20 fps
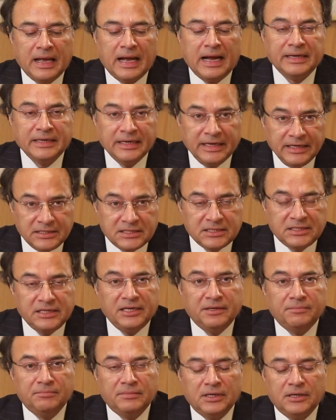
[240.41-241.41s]
and his
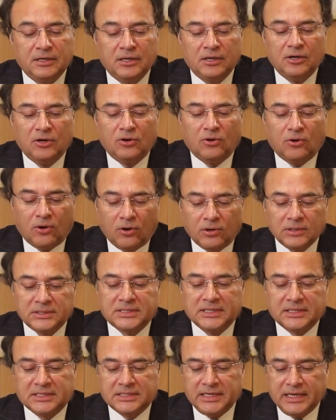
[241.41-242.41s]
team all
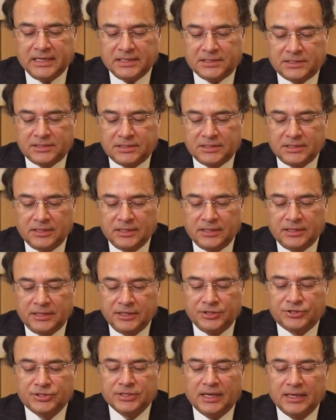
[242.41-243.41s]
success,
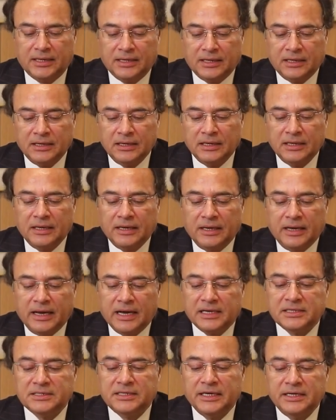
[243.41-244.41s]
inshallah,
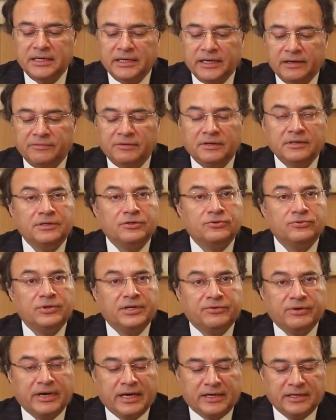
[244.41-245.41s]
as they endeavor to
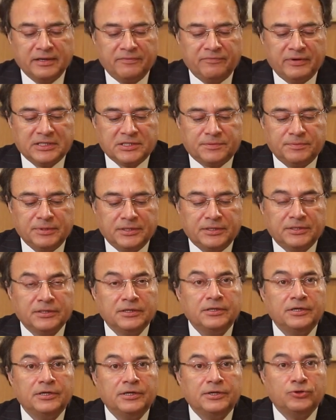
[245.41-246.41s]
attract investment
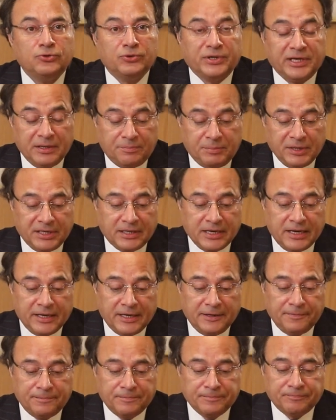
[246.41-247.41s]
to
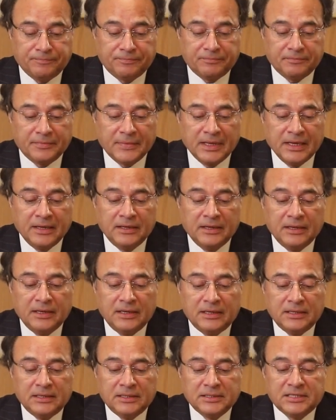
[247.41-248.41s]
KPK.
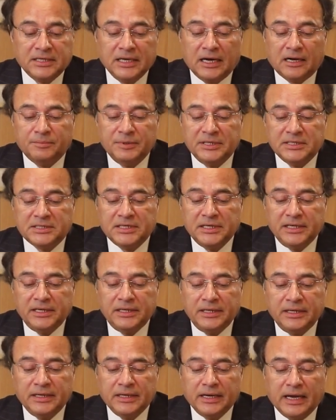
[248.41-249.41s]

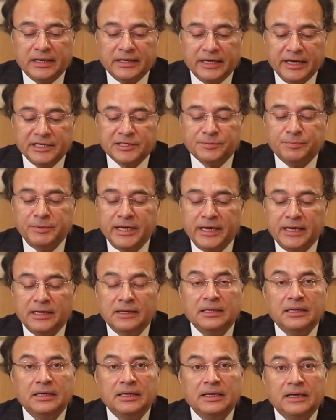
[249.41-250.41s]
CRBC and
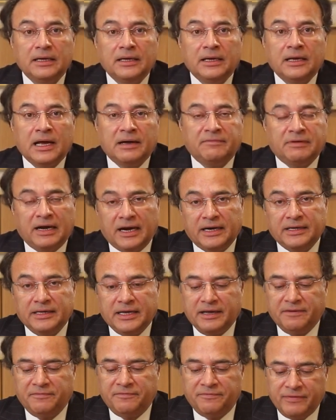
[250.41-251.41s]
HBL have
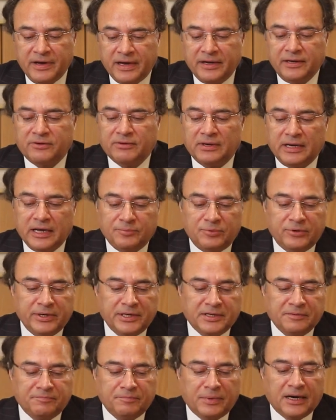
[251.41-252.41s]
had a very
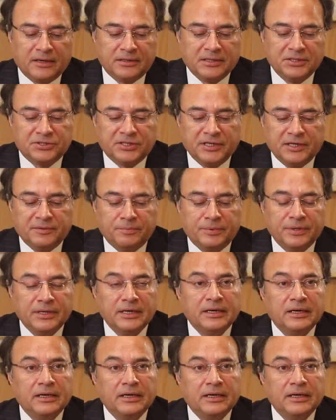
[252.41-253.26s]
collaborative partnership,